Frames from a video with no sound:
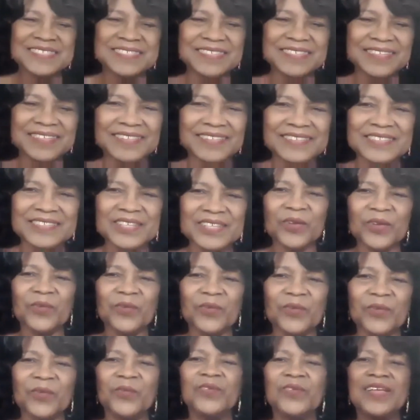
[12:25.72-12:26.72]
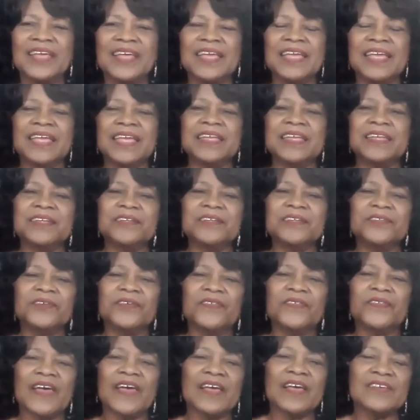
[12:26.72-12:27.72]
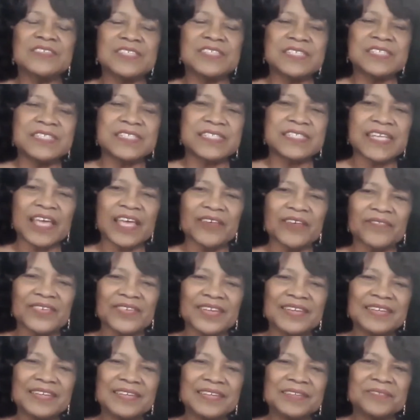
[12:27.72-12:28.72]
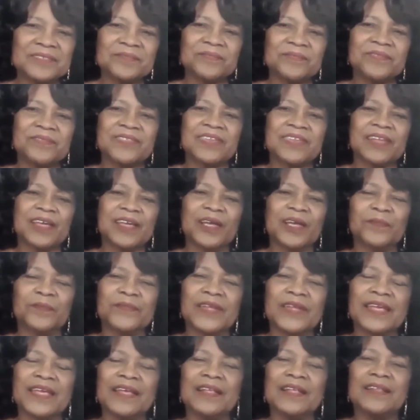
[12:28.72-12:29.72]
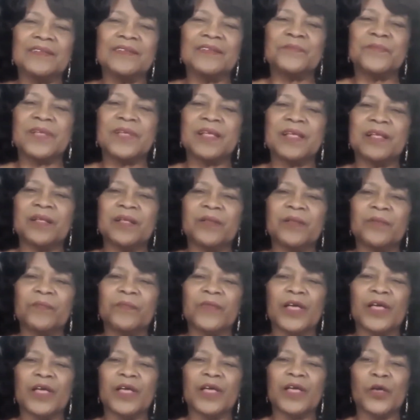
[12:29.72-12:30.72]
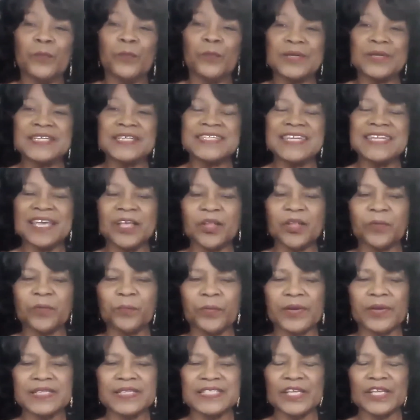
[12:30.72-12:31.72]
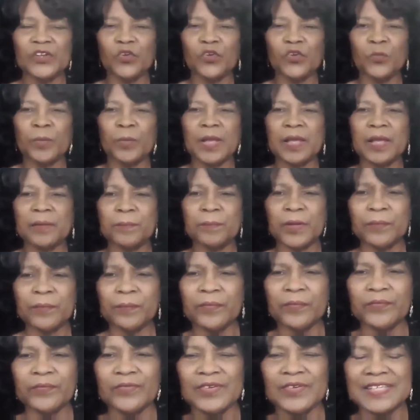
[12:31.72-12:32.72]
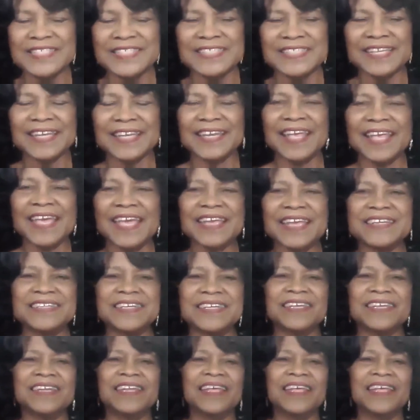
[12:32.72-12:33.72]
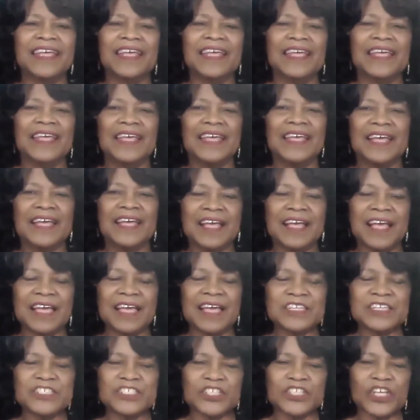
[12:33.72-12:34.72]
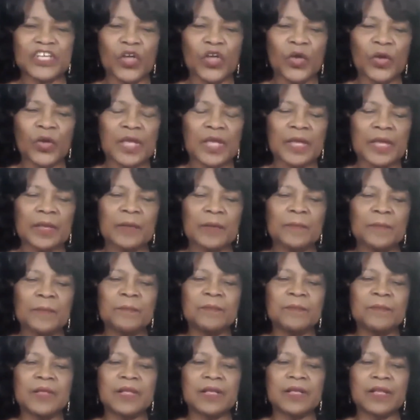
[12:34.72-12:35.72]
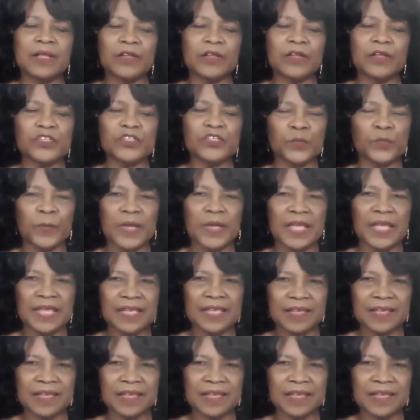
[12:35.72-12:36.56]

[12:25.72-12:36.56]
So in 2007, up until President Obama was elected, I saw him speak